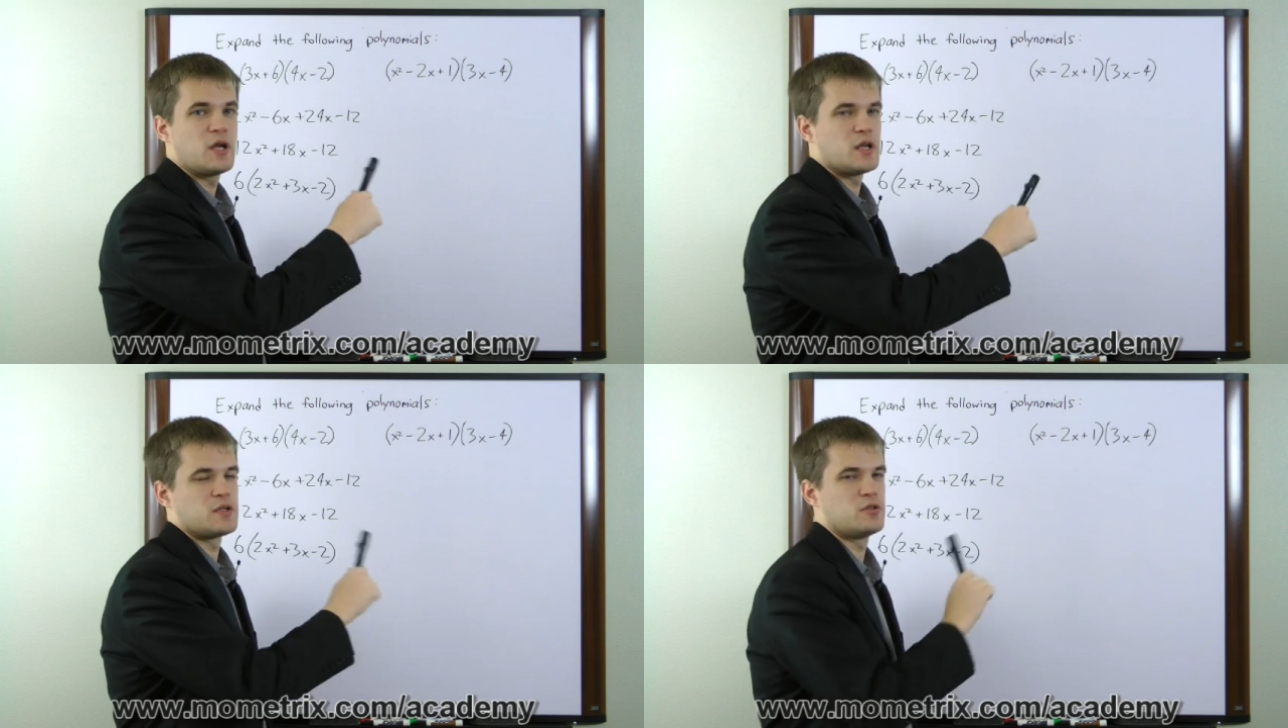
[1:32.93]

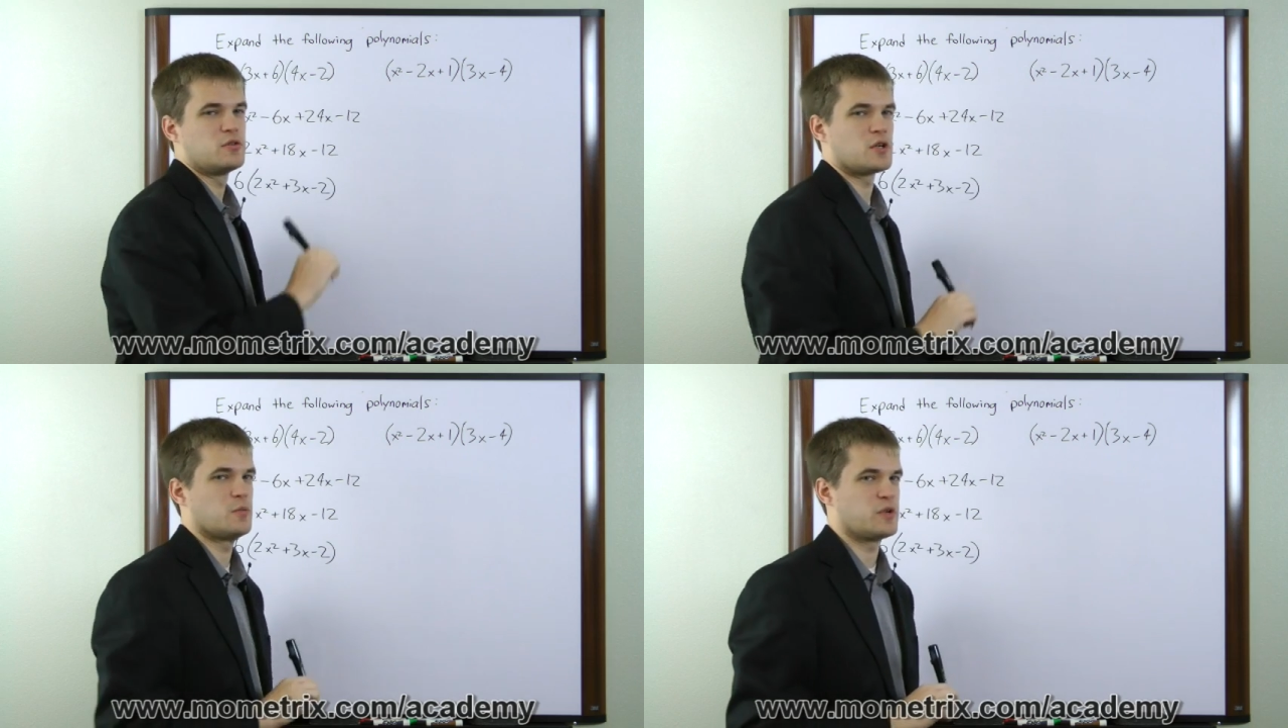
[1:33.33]
and a
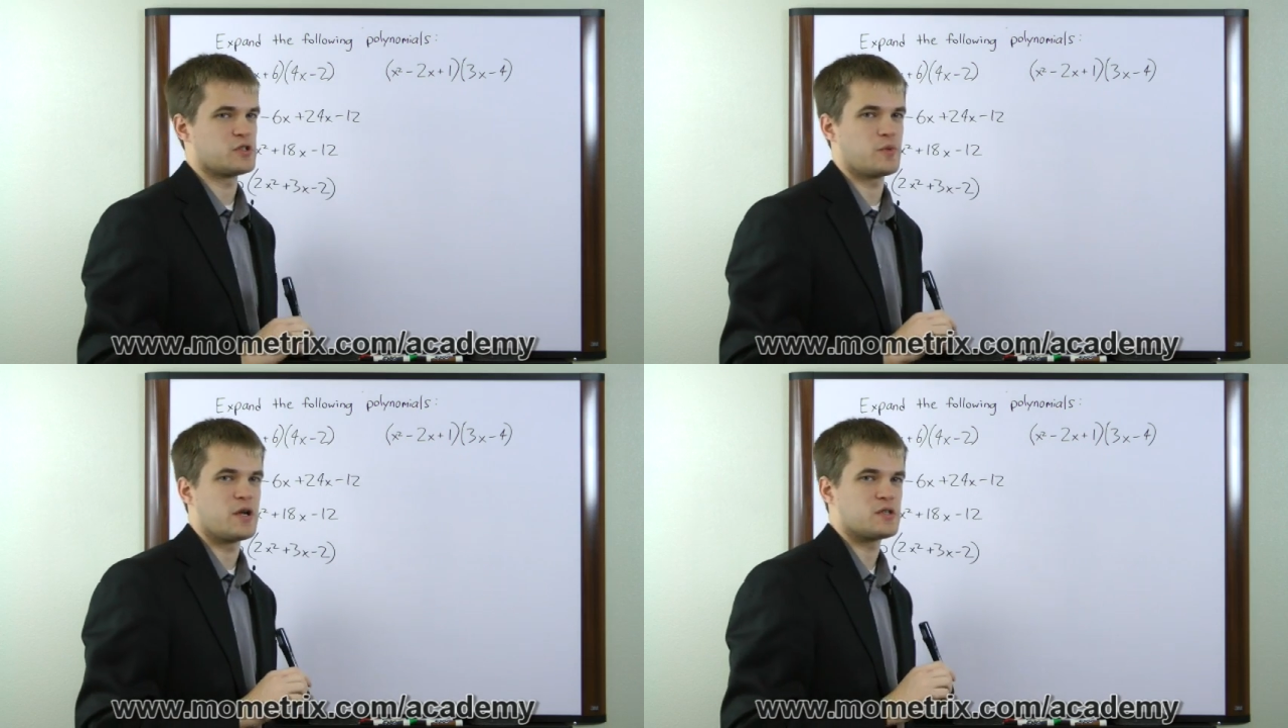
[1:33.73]
two-termed
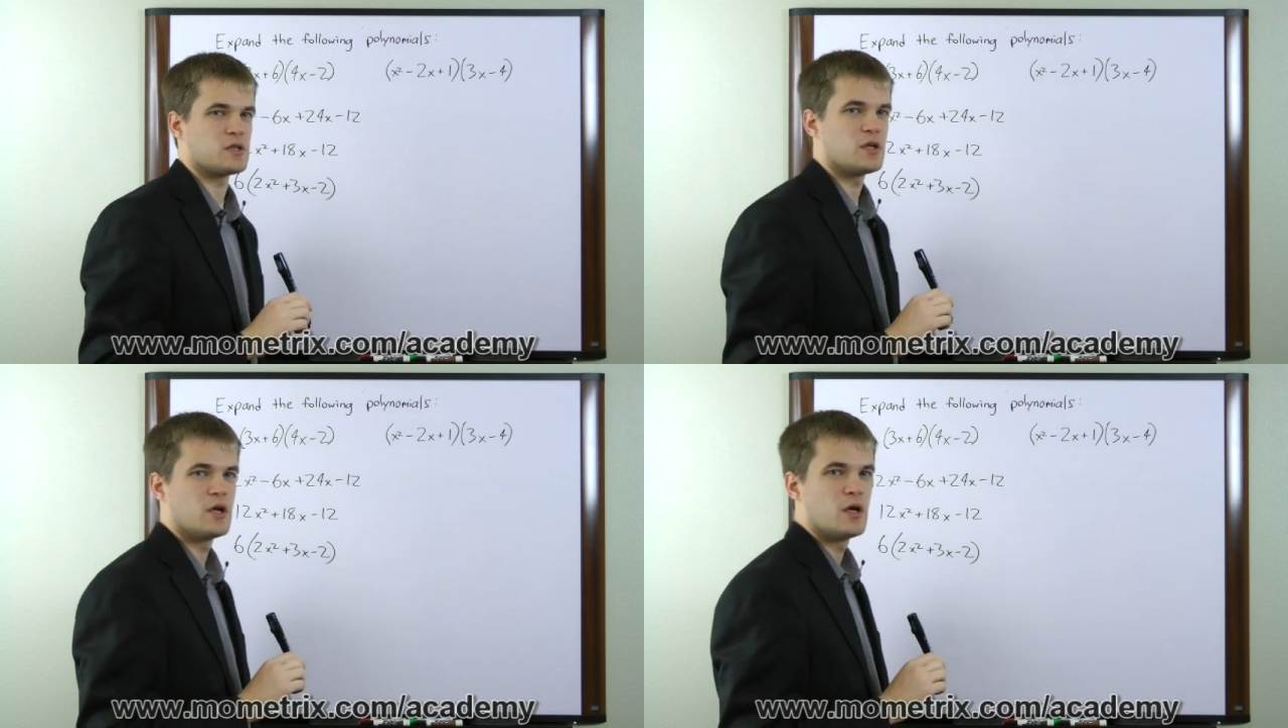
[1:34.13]
expression.
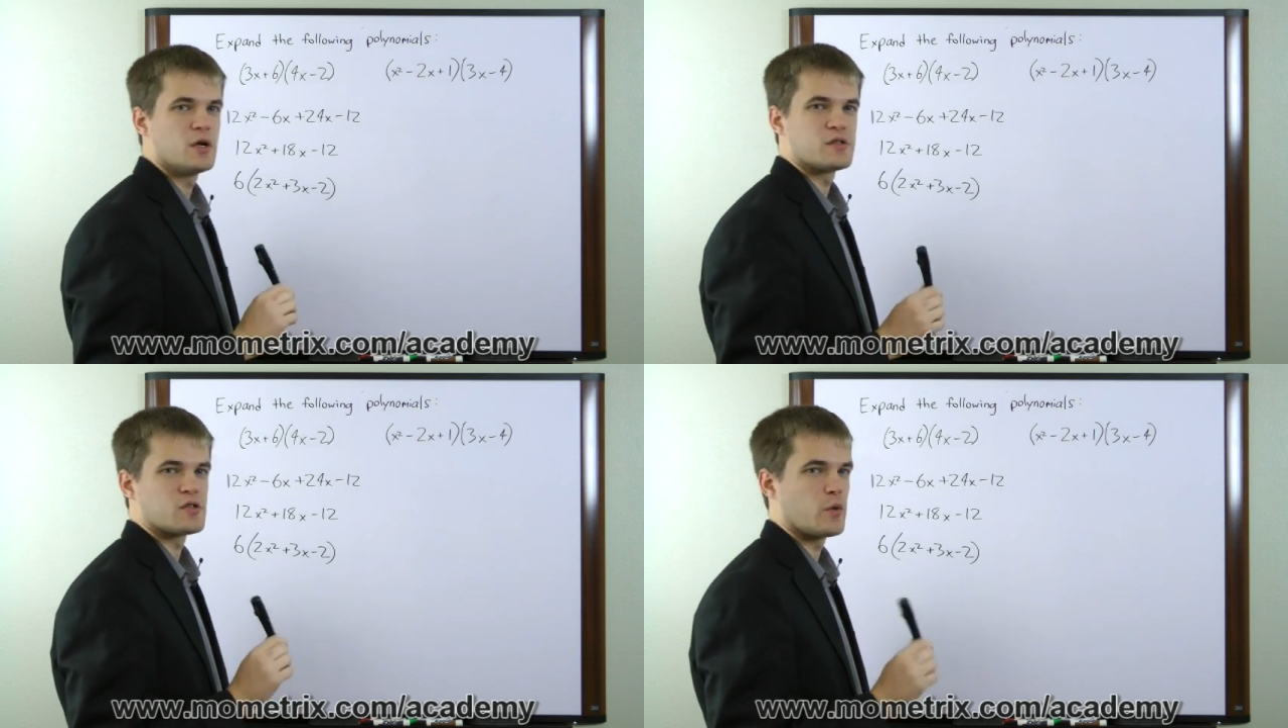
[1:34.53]

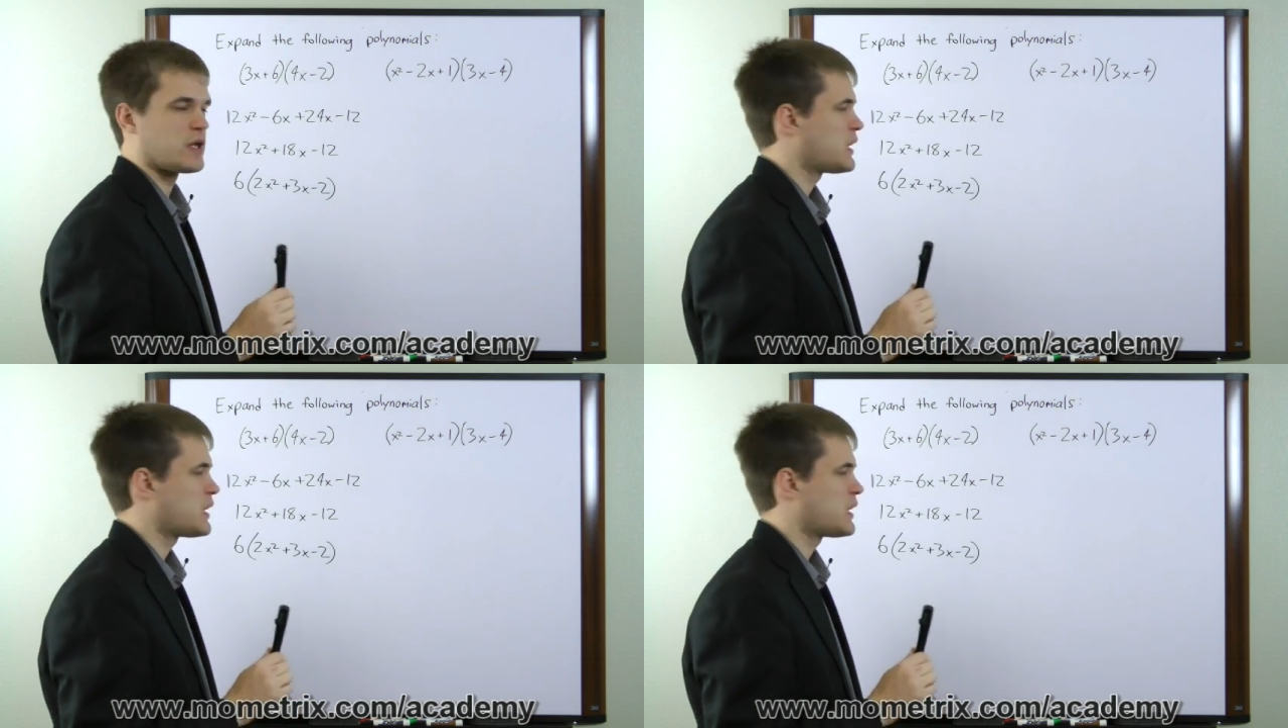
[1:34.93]
So we